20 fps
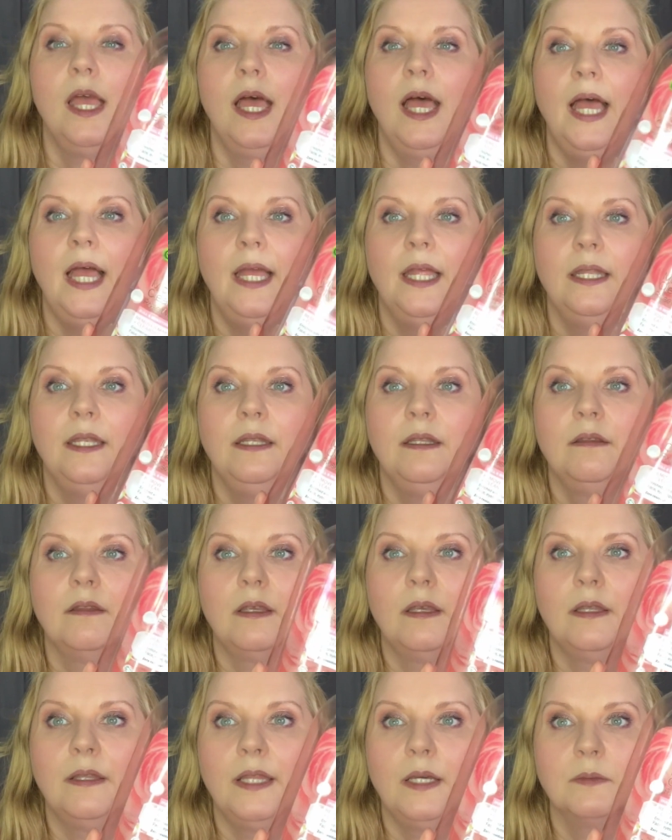And
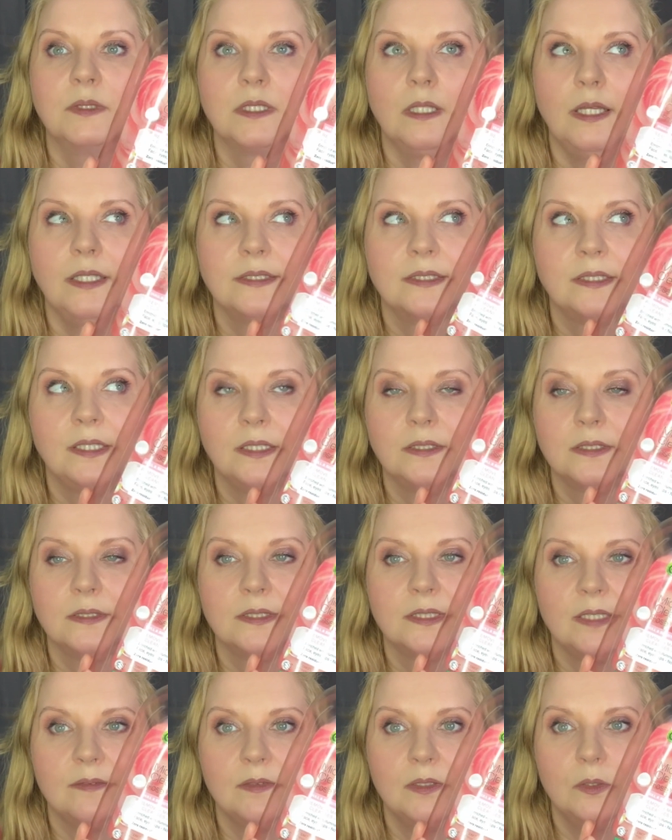uh, that was like six or
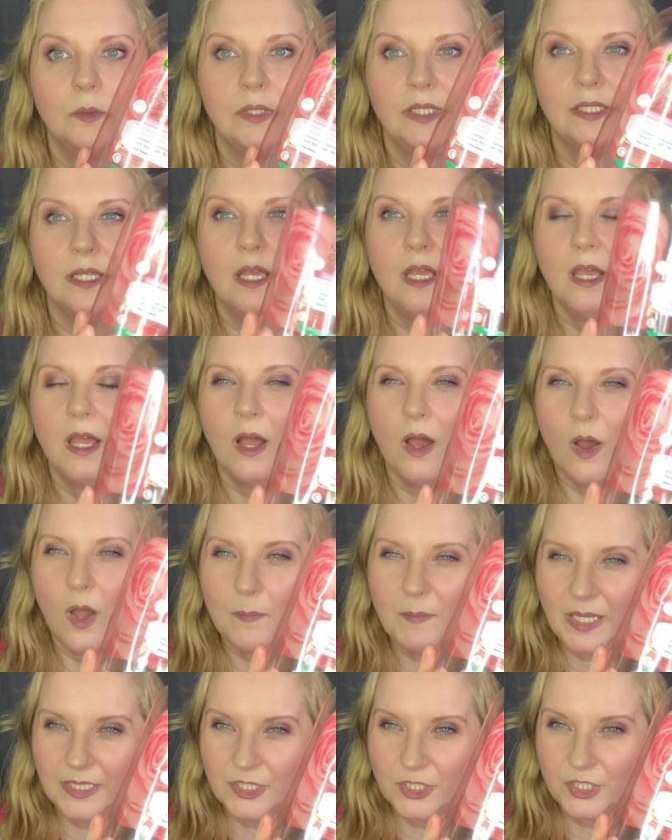seven quid. I
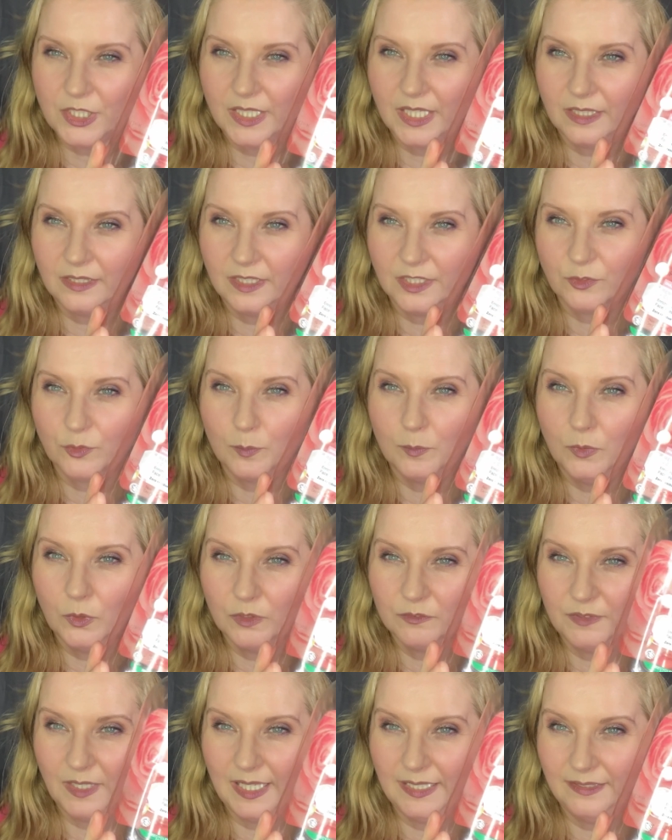managed to get this from
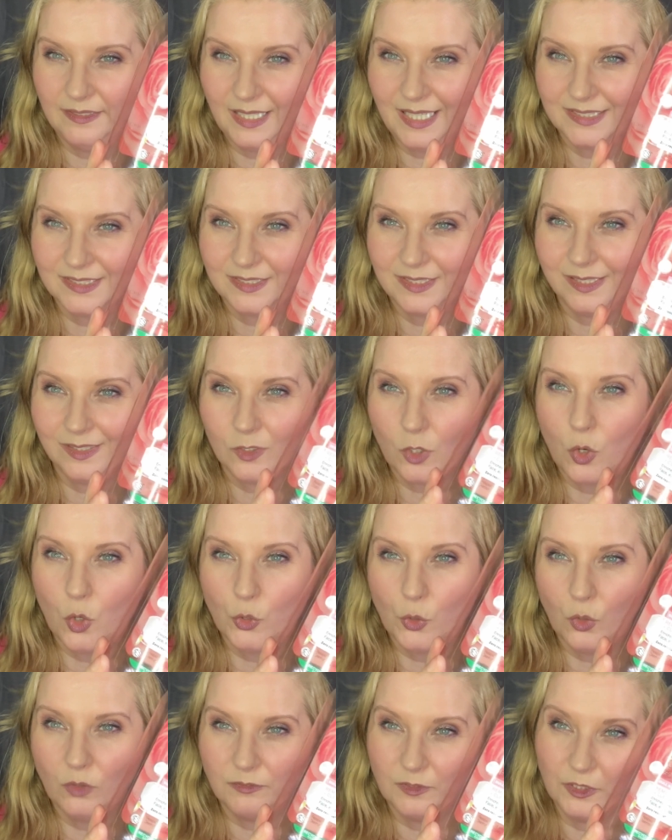Look Fantastic
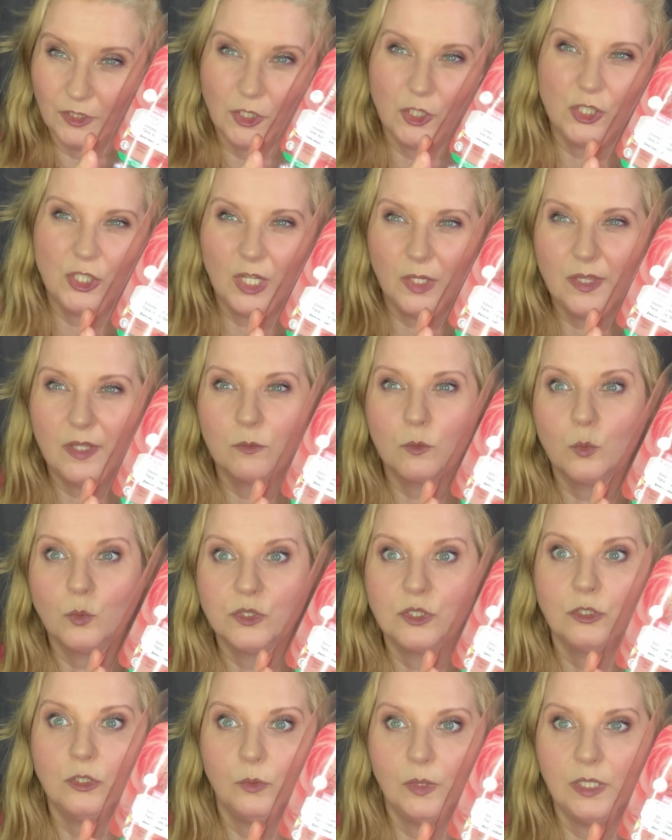on offer because you know they're
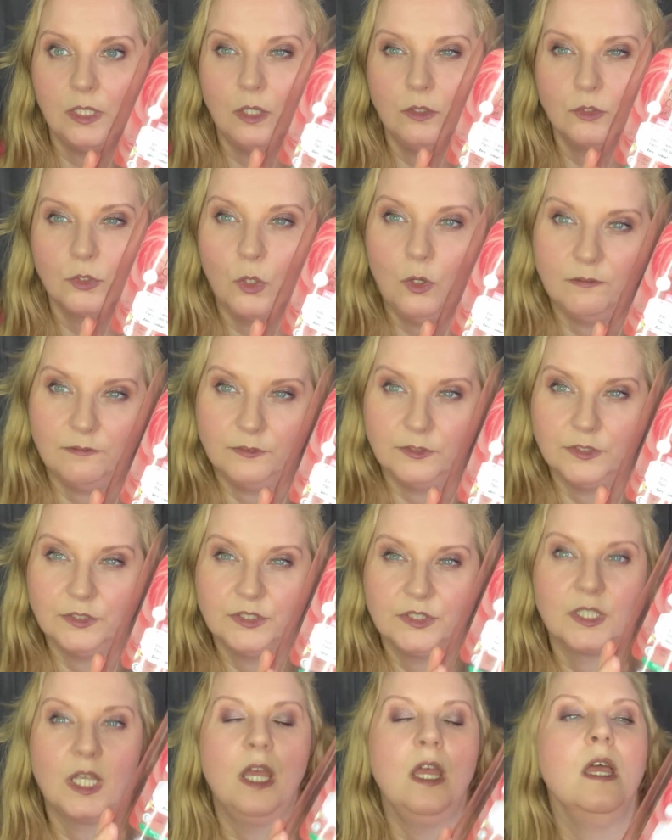always doing those
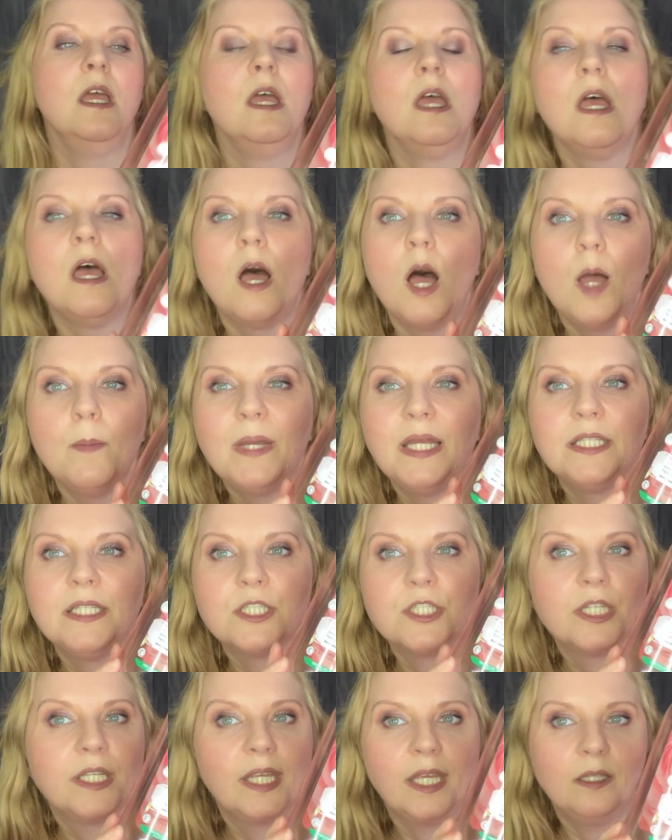offers. I
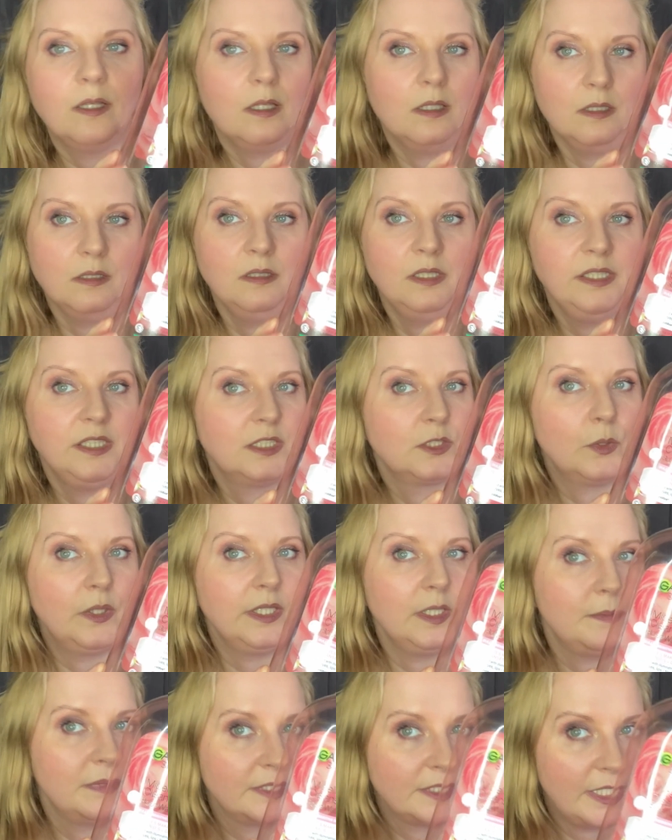managed to get at least
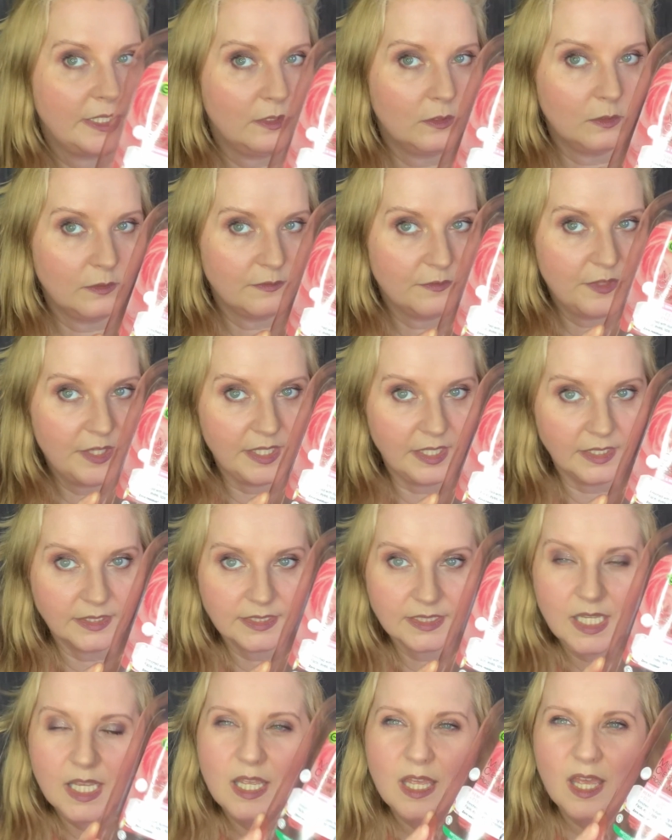20% off
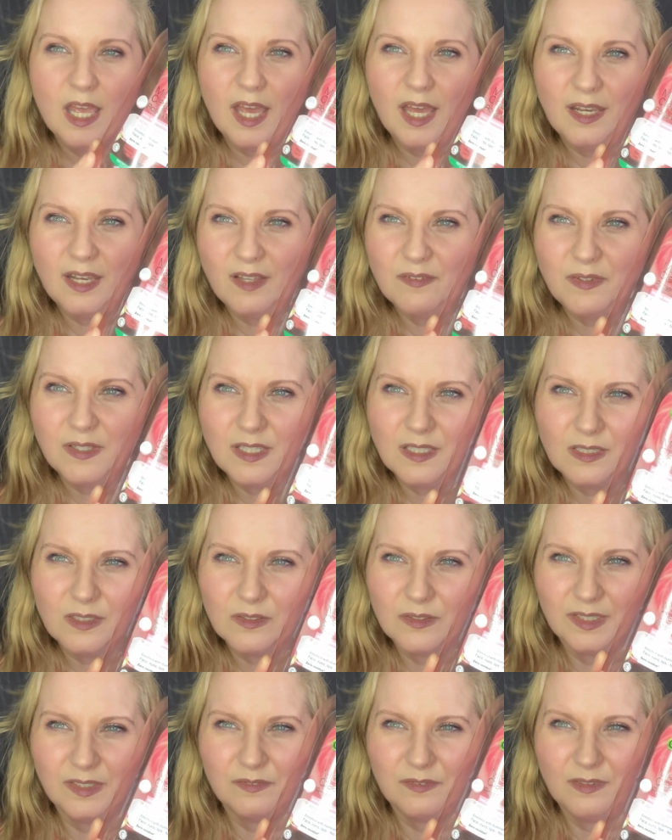this and I think I
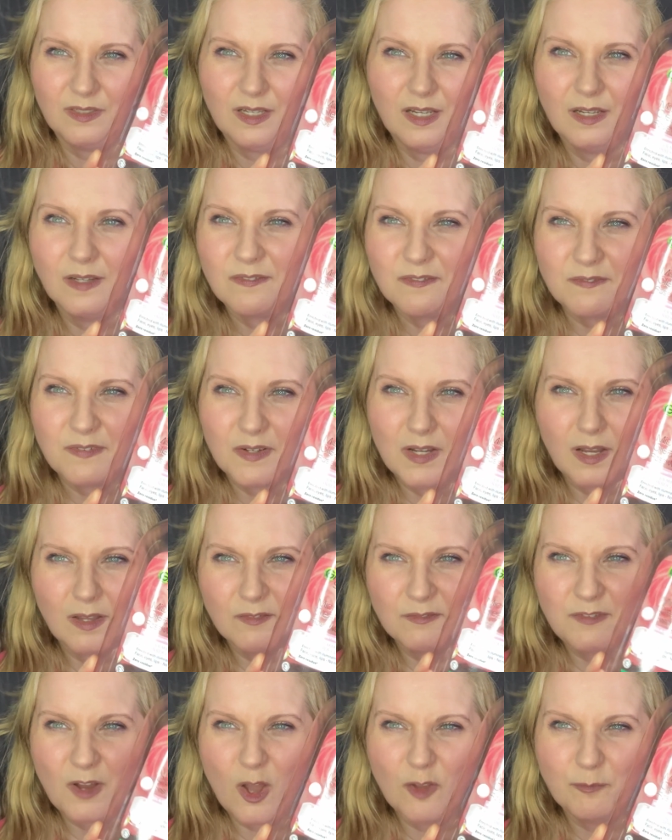got it for like a fi
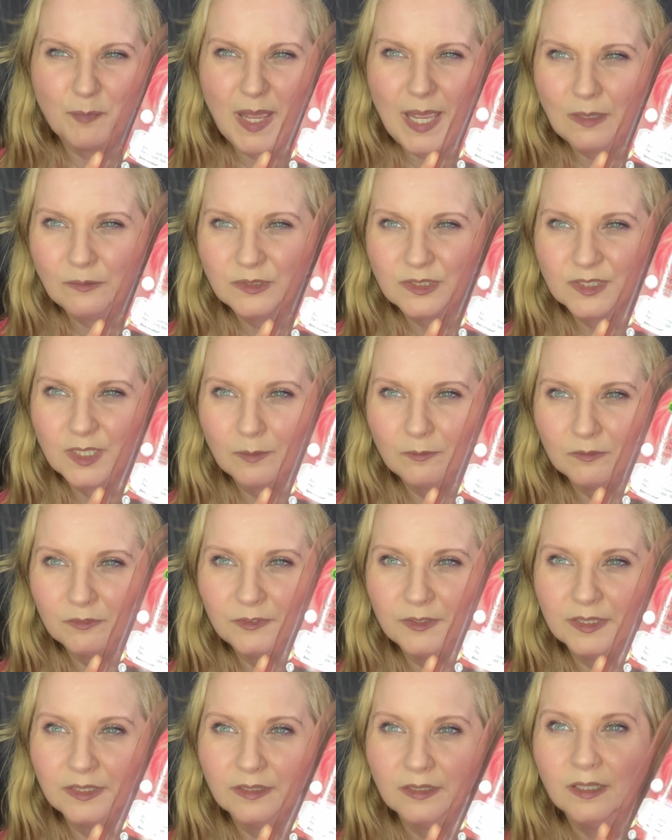five pound
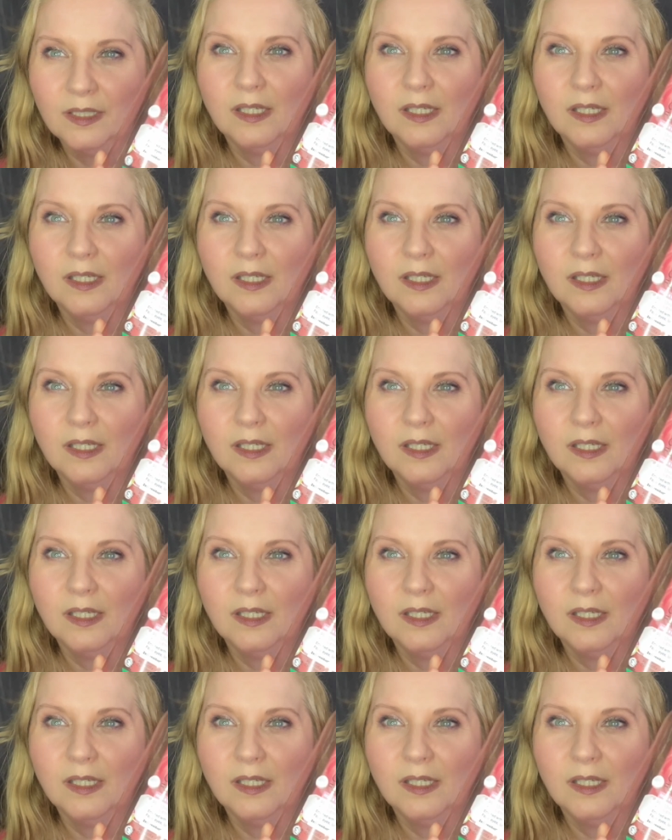something